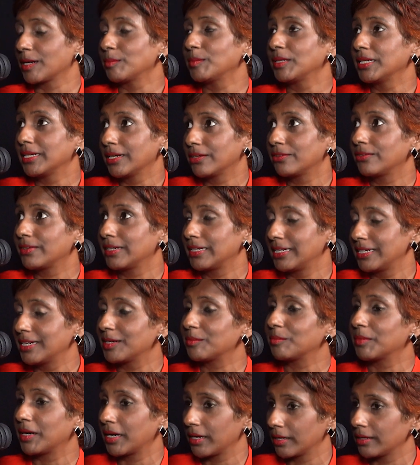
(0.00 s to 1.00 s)
I mean, I really
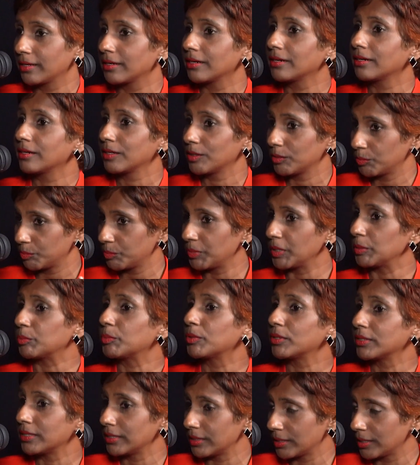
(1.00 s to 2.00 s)
admire
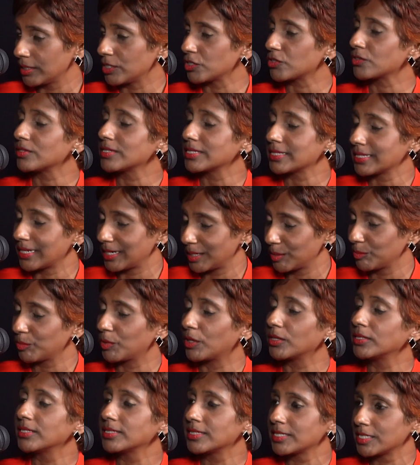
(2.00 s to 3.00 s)
people in the insurance selling
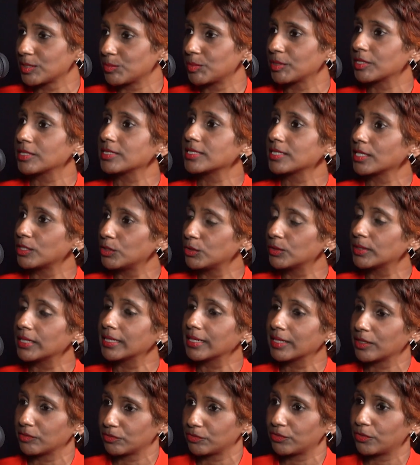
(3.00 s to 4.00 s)
policies because they're
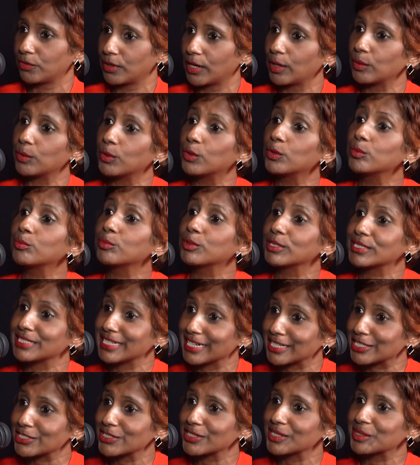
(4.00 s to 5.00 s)
looking out for our own
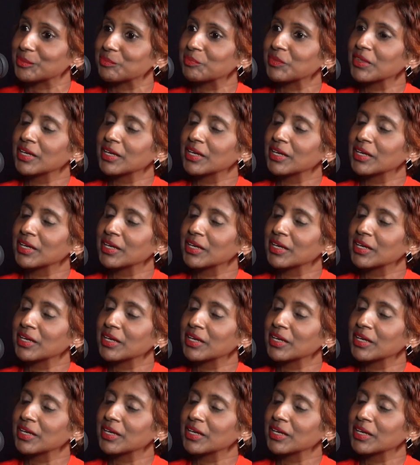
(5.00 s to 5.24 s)
protection.